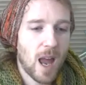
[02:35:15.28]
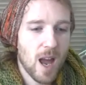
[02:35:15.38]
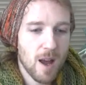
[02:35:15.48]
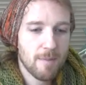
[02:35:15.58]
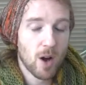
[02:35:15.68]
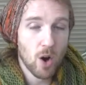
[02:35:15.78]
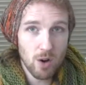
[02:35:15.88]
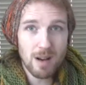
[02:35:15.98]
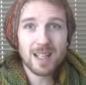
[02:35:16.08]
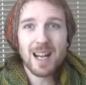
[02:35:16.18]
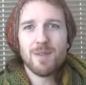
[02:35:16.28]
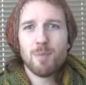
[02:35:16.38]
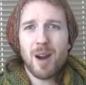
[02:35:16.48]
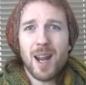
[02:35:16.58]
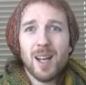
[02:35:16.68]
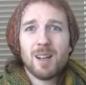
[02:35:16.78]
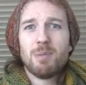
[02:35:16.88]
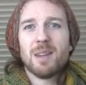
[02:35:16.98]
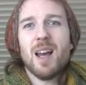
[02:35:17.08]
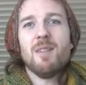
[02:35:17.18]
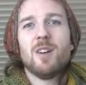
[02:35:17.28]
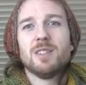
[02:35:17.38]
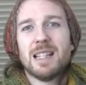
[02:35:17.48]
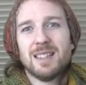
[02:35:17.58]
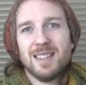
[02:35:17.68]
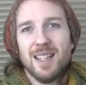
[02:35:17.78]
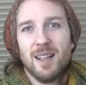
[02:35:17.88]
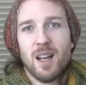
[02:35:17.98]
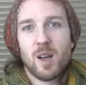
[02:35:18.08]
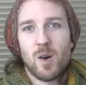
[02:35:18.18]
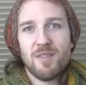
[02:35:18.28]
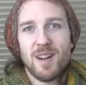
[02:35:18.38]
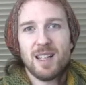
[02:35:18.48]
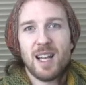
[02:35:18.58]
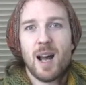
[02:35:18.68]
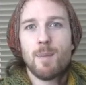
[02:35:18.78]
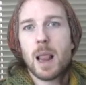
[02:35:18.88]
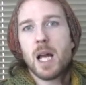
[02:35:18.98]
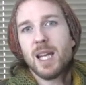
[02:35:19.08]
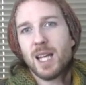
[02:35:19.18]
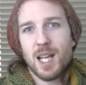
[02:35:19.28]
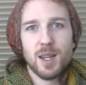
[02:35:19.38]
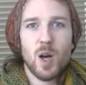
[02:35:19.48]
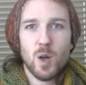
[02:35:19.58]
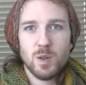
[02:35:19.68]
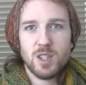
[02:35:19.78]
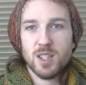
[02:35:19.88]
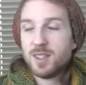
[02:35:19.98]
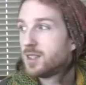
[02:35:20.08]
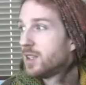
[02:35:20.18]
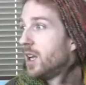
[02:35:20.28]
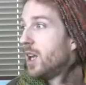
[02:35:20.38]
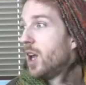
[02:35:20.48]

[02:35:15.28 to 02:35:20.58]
Or I could have a break, but that involves editing, and quite frankly I'm liking the whole just